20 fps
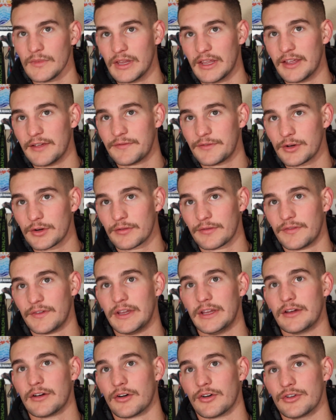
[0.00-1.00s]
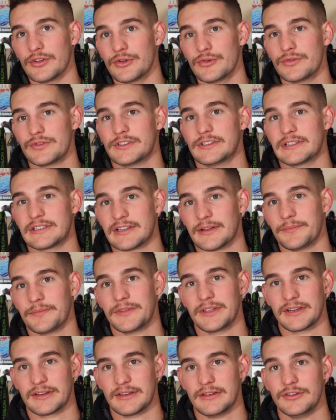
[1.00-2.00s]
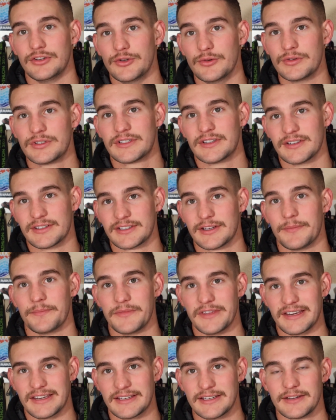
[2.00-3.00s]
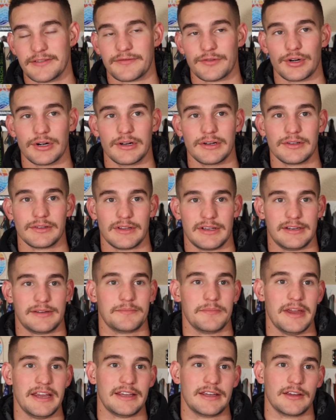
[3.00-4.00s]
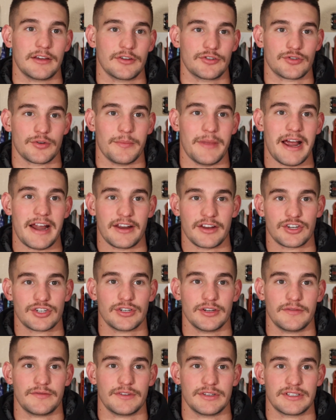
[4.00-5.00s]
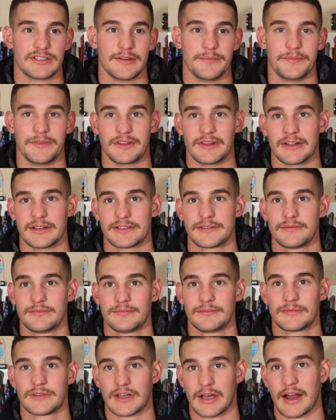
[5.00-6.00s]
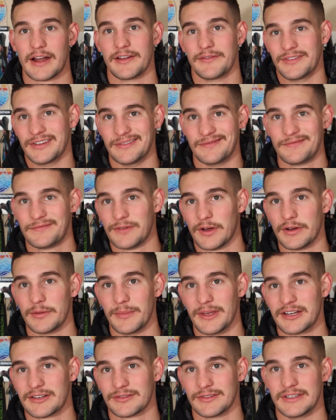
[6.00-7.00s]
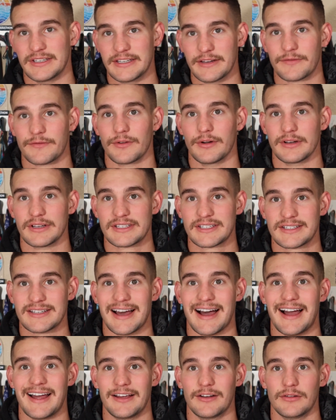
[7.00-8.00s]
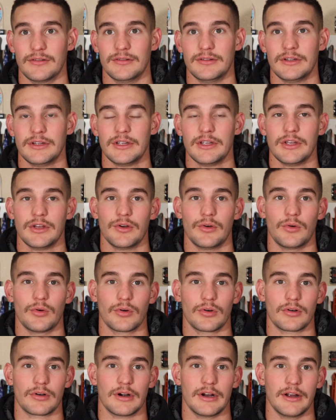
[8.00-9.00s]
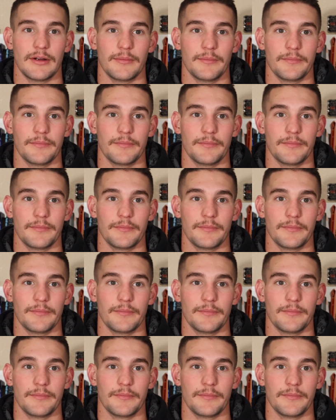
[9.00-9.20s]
If your feet are used to something different, like making a dramatic shift to something that's kind of a fundamentally different style or